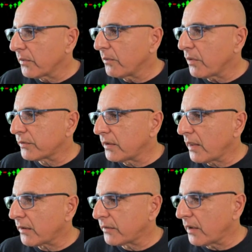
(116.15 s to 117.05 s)
both the
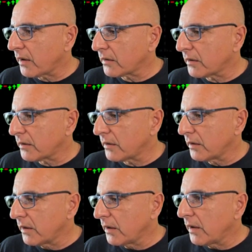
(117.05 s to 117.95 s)
Nasdaq
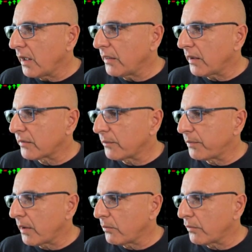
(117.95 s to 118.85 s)
and the
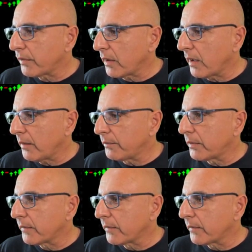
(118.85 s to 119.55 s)
S&P are moving up.